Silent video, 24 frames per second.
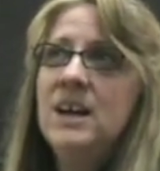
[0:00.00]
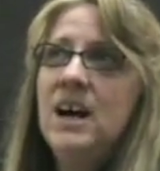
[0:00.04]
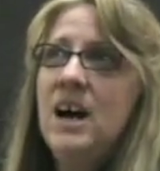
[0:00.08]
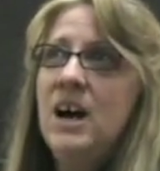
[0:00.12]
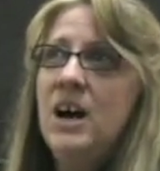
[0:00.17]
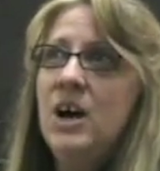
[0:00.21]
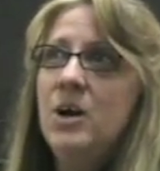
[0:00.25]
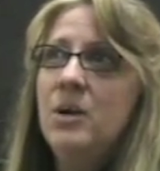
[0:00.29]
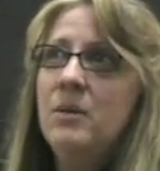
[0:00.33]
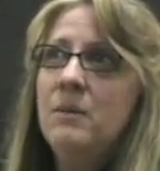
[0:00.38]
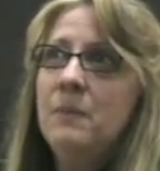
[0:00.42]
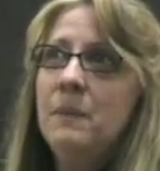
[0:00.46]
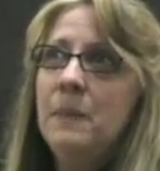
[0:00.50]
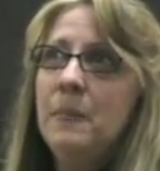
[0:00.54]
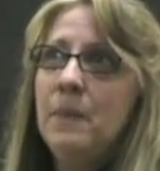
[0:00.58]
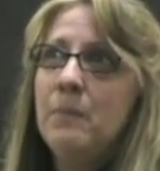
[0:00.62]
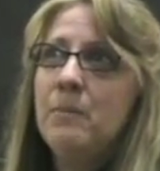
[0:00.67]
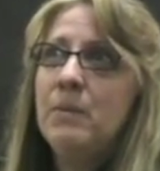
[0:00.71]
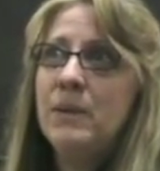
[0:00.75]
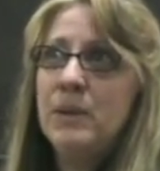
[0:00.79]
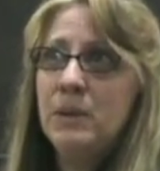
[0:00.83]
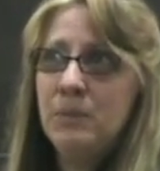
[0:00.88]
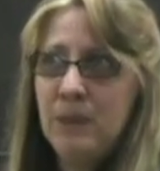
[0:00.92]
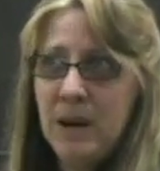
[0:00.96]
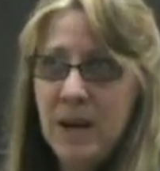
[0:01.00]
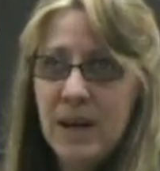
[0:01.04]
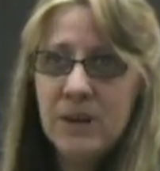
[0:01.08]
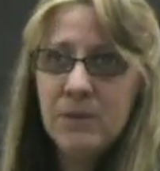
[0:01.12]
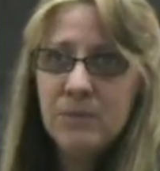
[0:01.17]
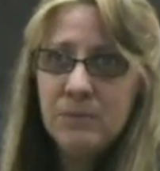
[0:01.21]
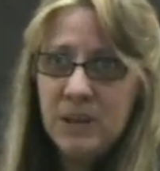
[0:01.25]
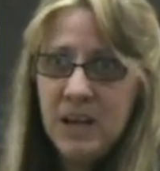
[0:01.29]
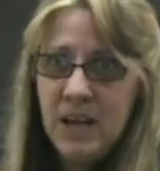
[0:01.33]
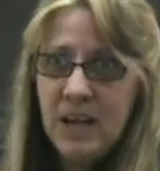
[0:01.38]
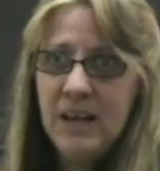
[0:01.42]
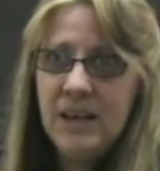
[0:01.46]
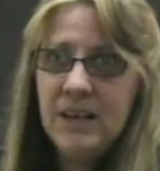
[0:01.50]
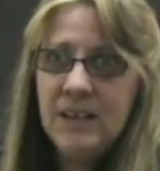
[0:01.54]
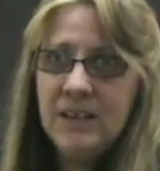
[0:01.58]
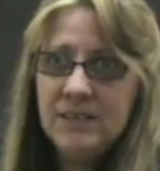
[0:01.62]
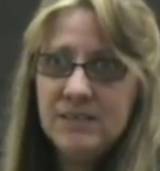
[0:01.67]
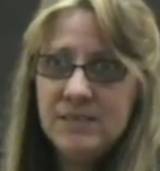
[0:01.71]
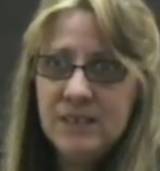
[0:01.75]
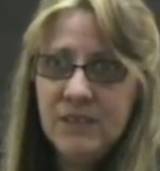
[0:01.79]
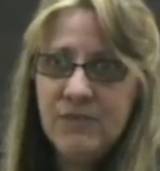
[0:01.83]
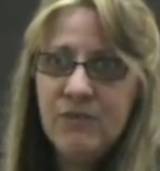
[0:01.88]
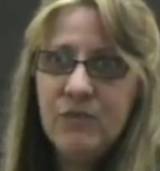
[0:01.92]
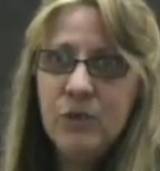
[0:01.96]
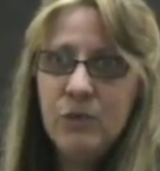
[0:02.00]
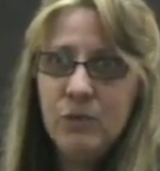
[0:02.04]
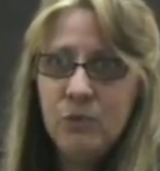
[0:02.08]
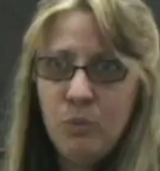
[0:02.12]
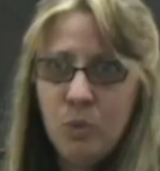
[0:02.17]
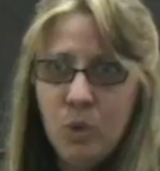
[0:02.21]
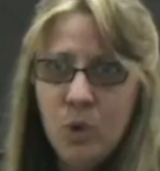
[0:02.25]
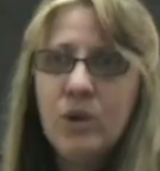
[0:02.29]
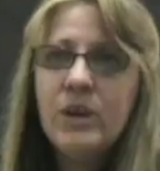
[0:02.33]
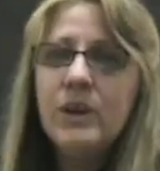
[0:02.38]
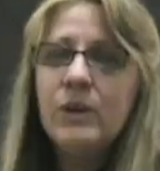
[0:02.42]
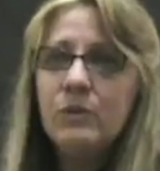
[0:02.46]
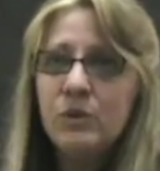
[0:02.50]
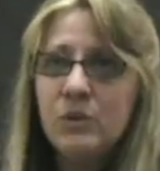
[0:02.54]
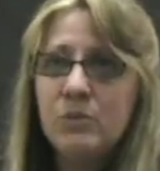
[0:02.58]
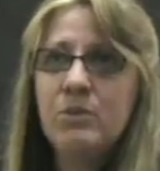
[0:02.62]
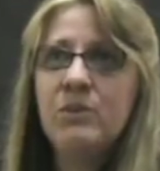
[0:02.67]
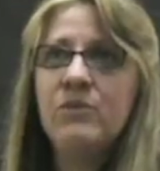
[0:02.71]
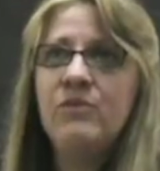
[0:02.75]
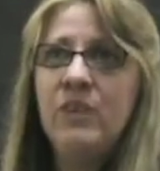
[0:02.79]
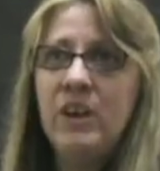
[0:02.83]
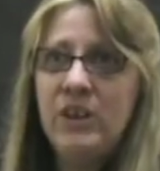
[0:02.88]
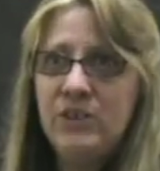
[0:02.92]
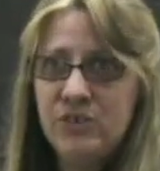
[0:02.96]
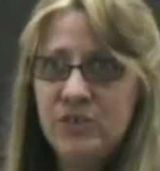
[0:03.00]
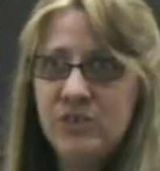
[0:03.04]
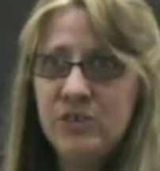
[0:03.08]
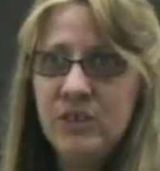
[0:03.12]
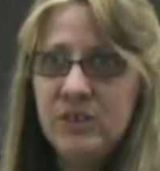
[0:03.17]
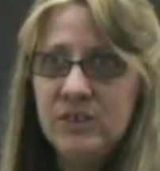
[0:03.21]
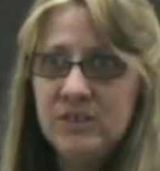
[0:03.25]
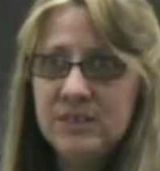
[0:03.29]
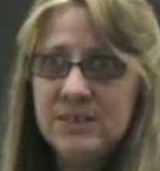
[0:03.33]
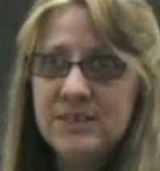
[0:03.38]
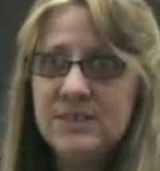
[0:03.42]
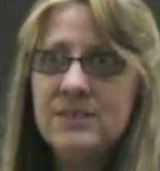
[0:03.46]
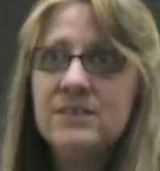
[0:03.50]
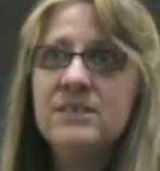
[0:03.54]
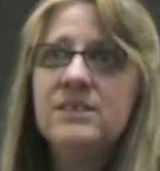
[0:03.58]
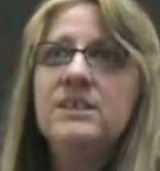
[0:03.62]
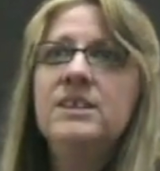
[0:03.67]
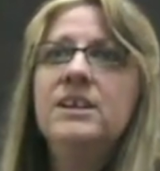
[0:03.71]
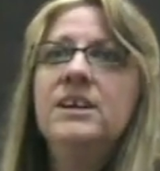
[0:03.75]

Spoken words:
But the bottom line is, if you're working with professionals,